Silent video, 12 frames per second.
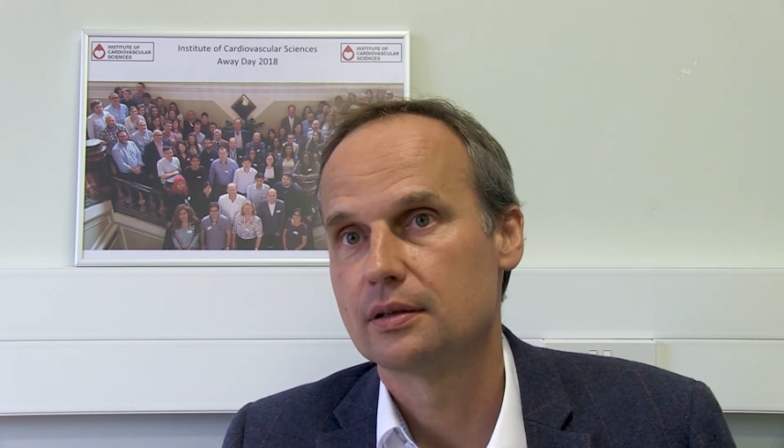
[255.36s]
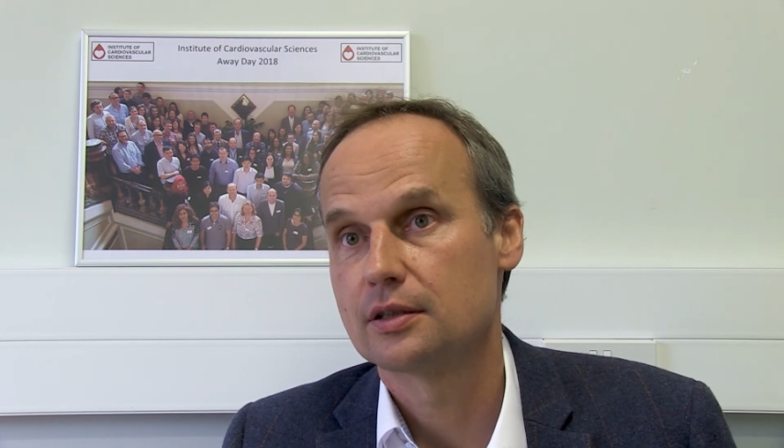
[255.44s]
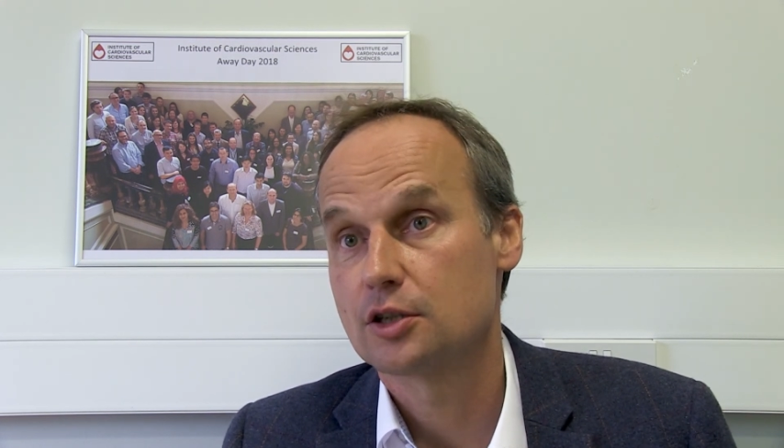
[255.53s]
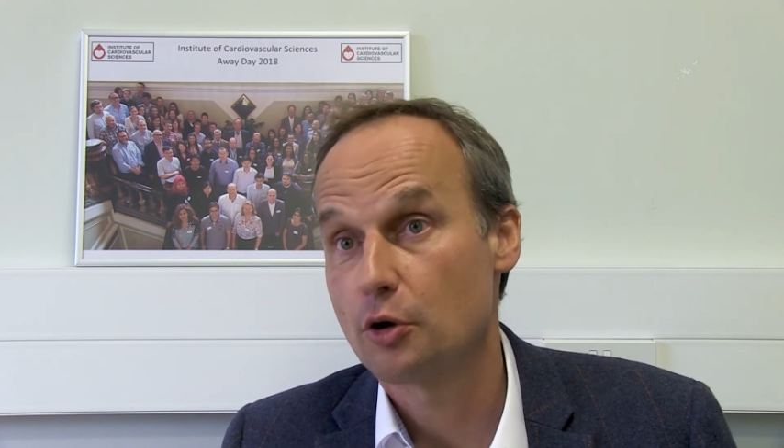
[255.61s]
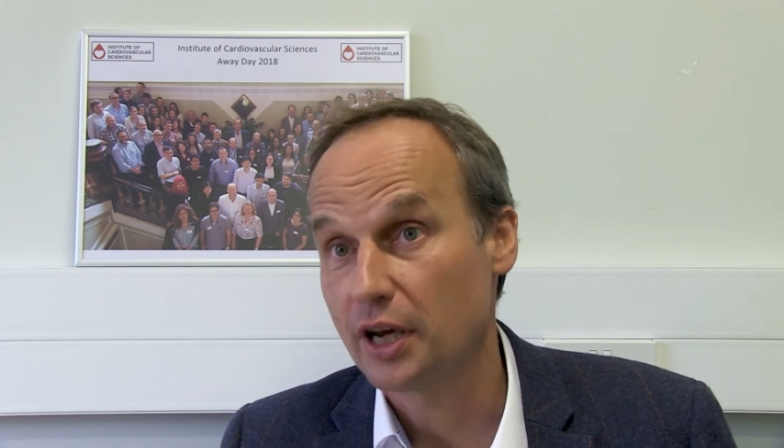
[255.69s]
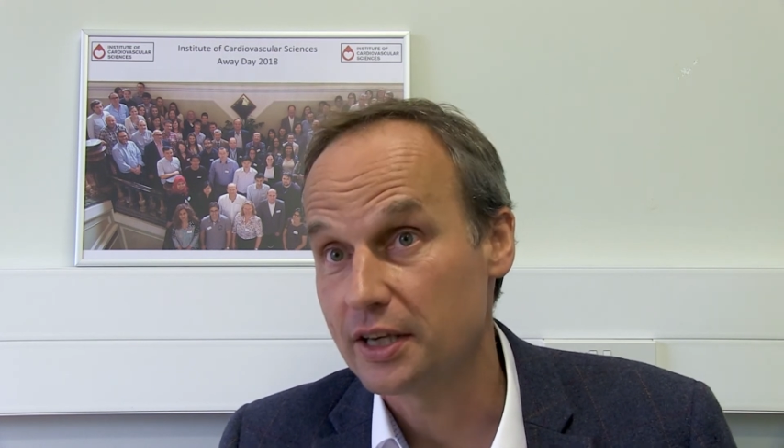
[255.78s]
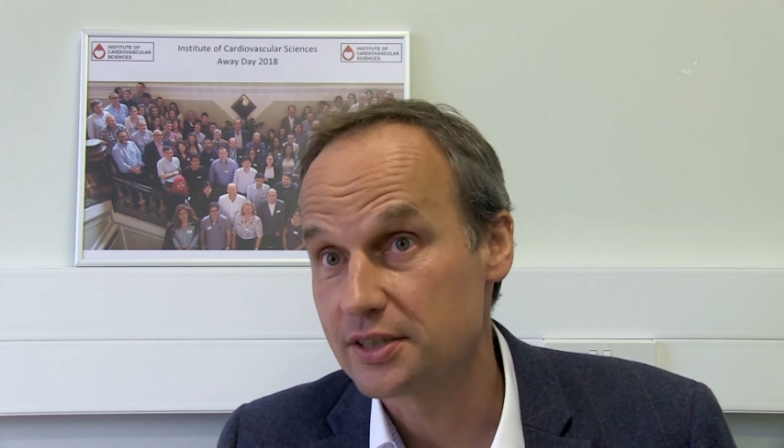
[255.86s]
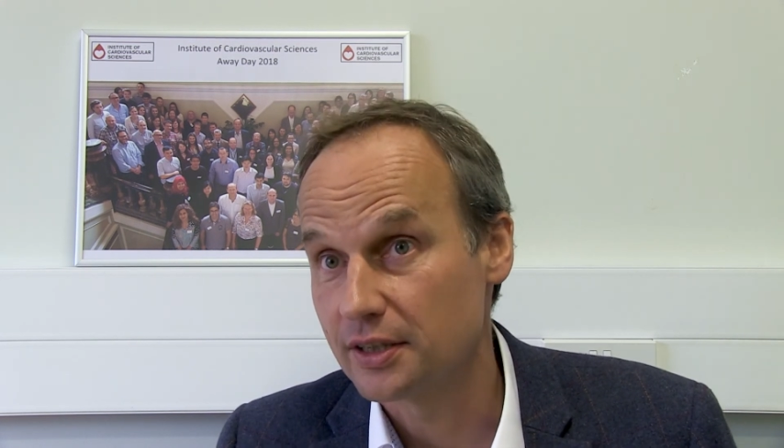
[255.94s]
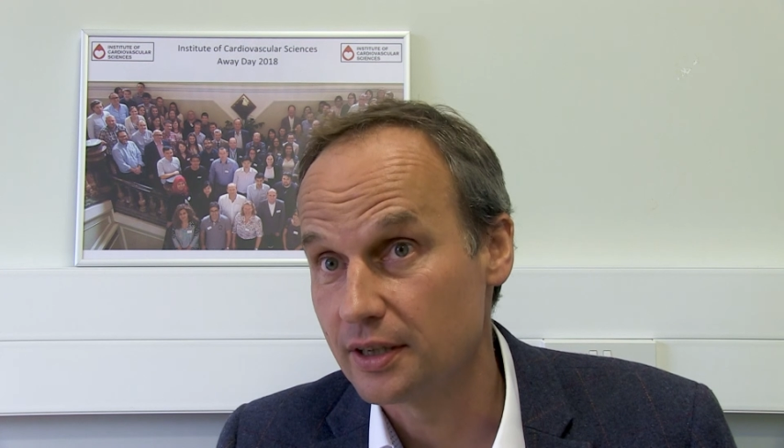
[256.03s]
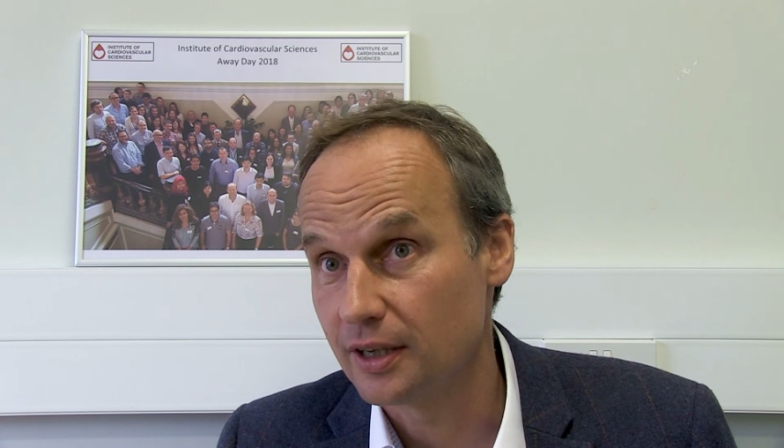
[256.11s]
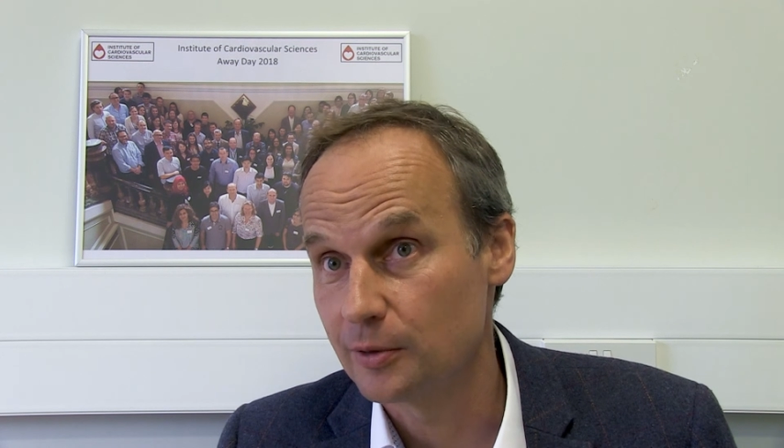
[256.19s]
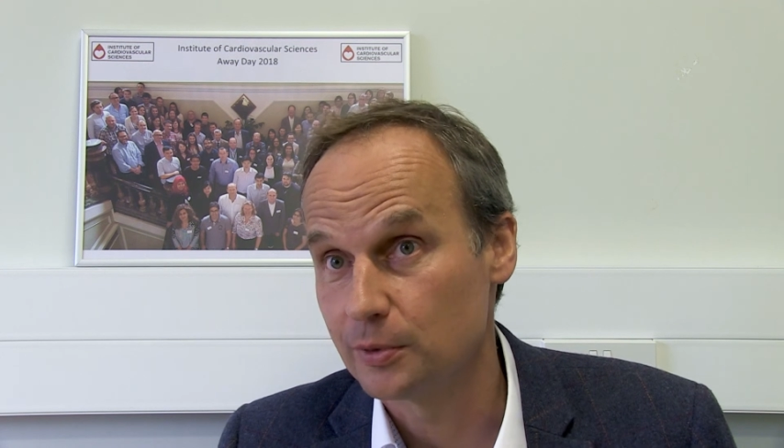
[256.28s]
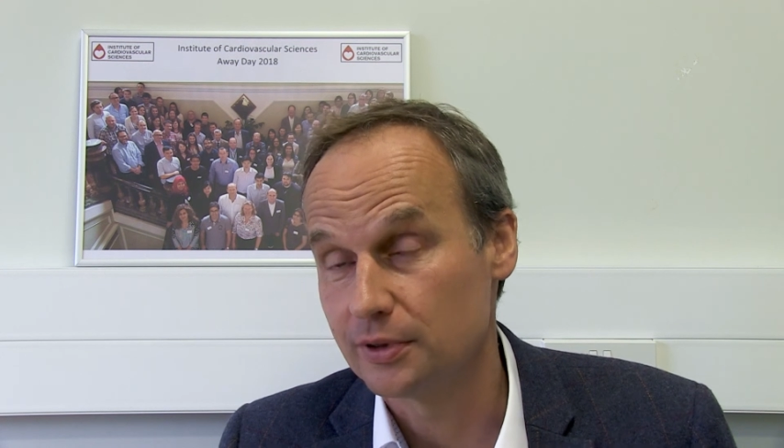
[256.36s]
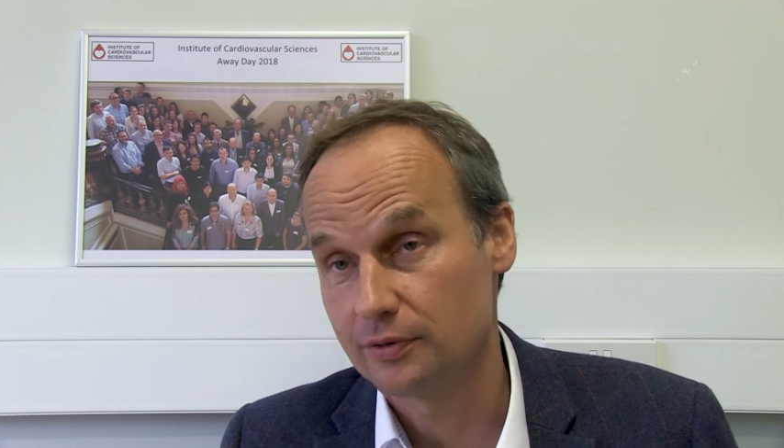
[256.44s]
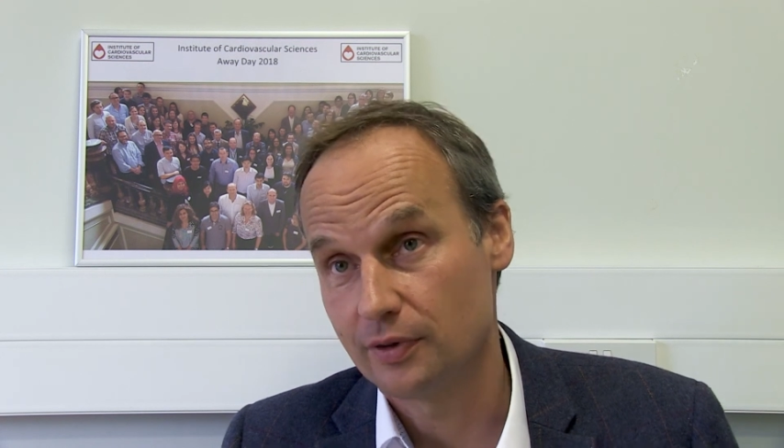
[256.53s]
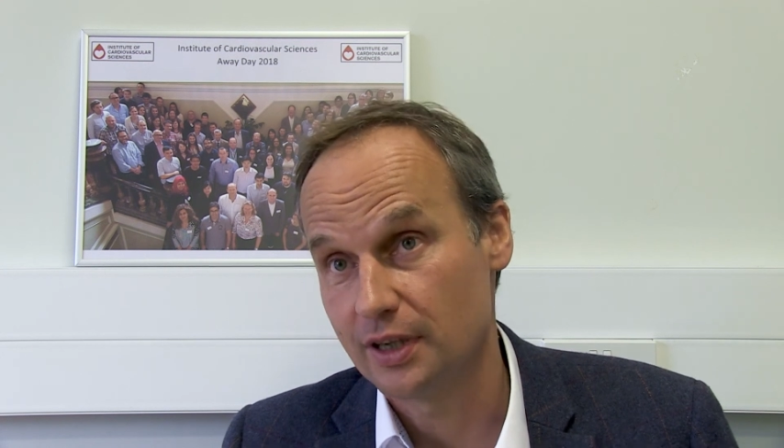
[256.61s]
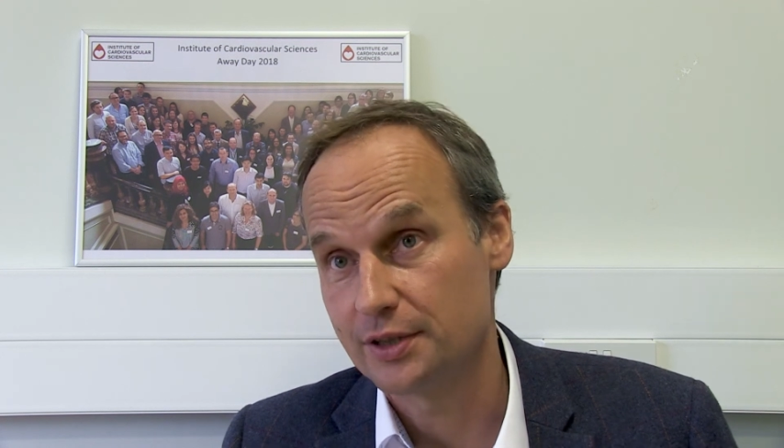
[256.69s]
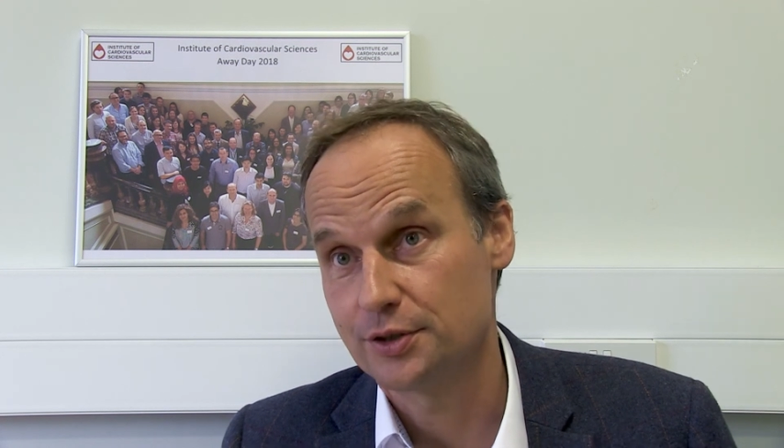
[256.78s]
tricks that I would
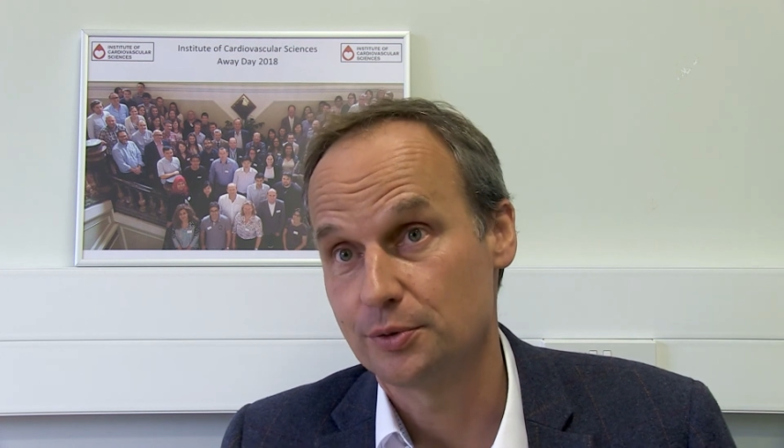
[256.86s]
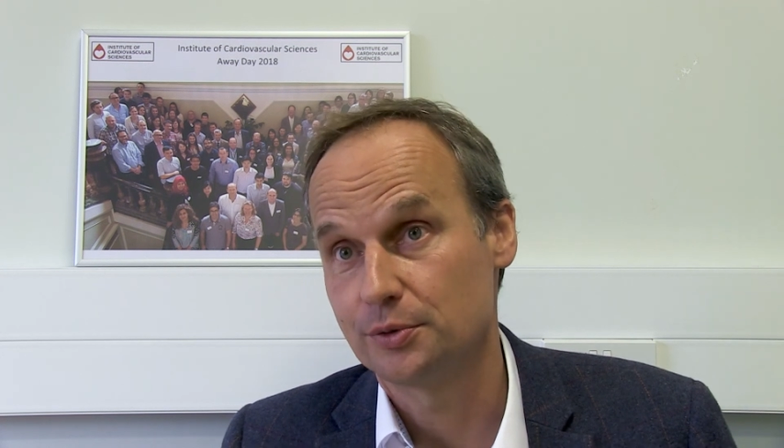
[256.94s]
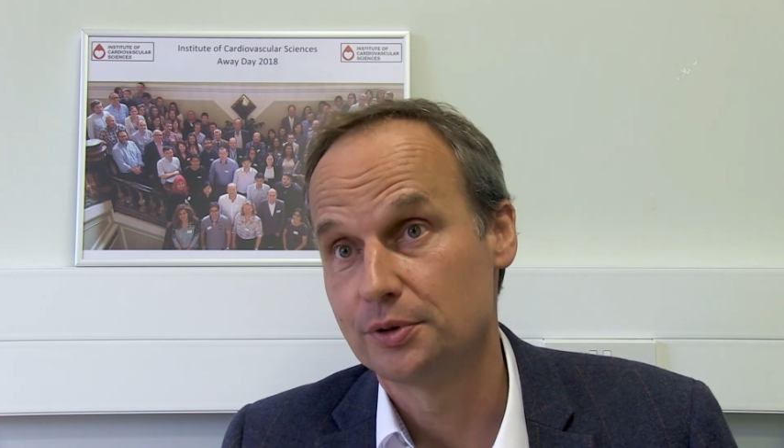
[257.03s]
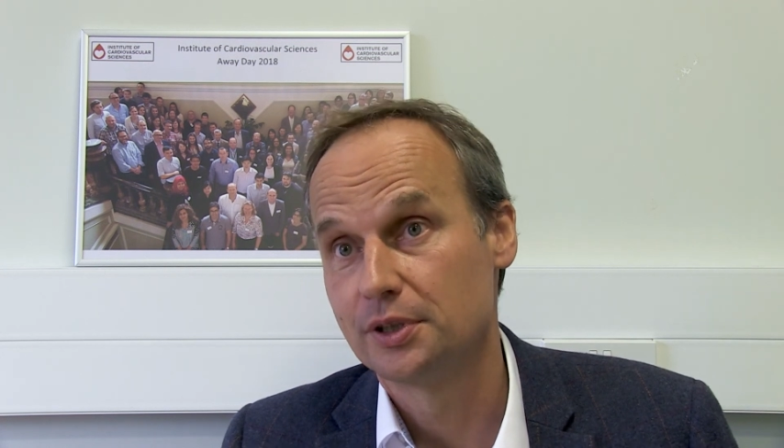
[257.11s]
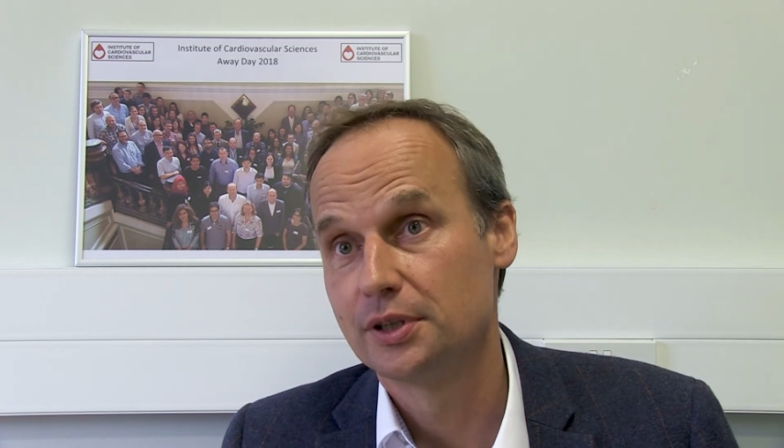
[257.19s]
advise you